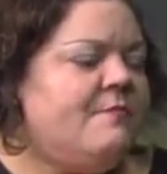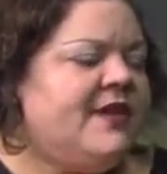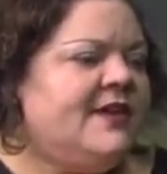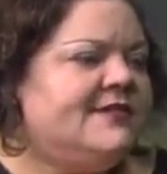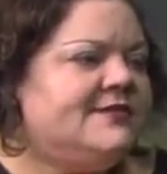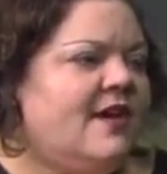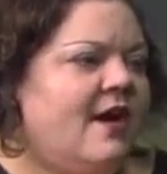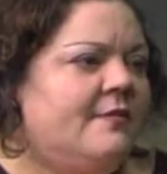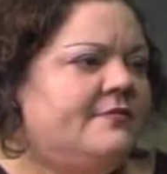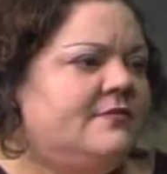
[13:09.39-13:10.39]
because
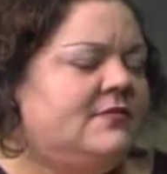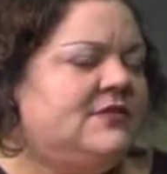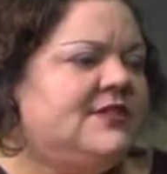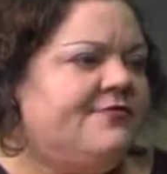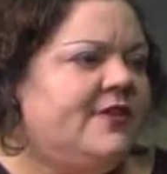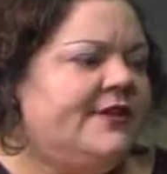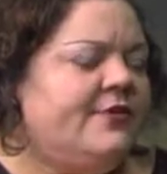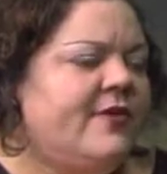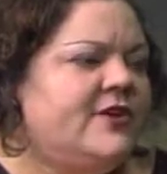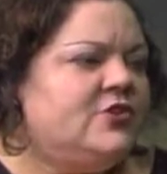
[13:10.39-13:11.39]
different
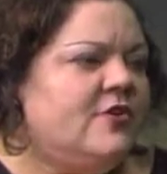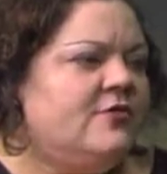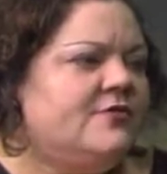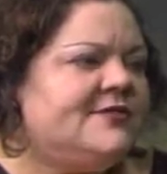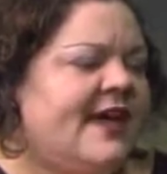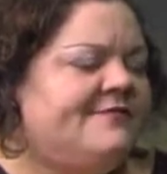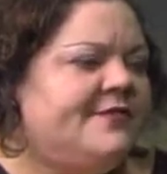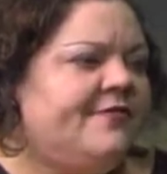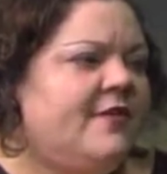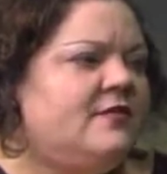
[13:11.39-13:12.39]
literary journals have
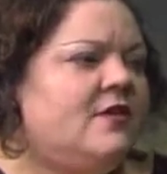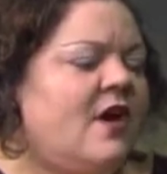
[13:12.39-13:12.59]
different